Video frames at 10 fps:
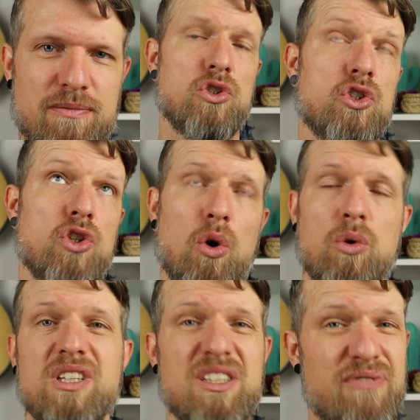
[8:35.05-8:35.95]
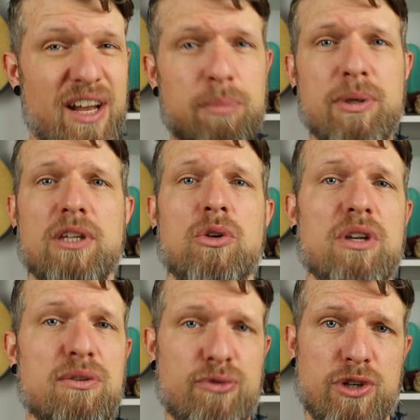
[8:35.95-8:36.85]
So developing your
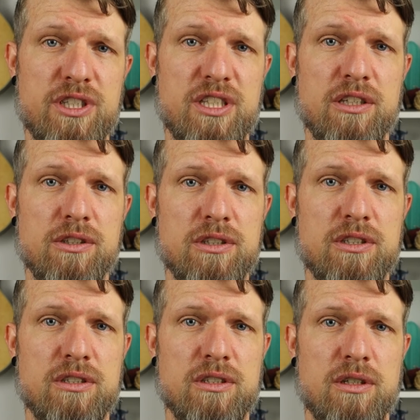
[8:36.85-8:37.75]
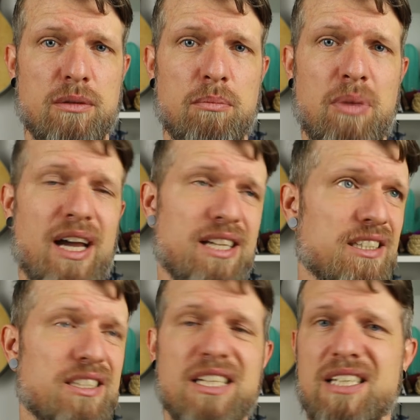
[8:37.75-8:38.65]
inference skills by, as
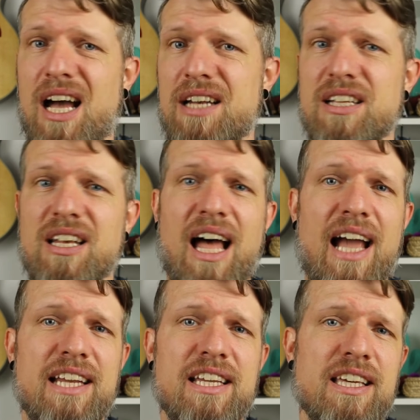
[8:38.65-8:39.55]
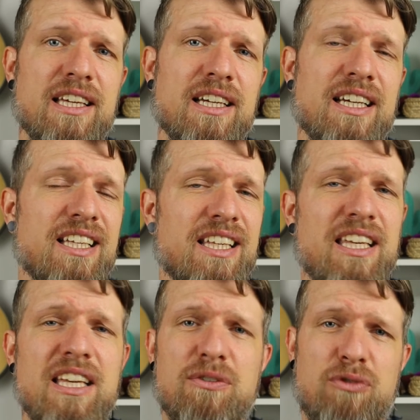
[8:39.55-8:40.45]
I said, underlining
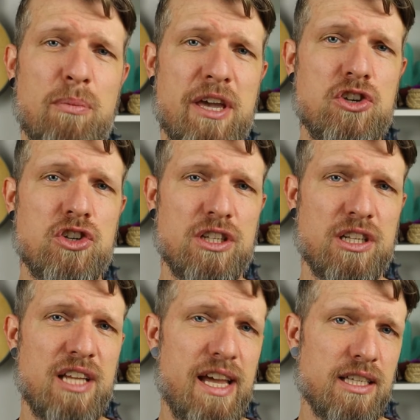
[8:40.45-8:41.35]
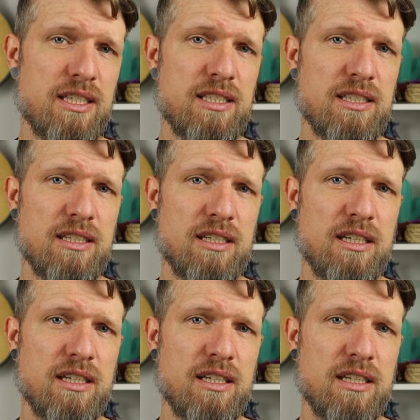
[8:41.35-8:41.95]
key information in the text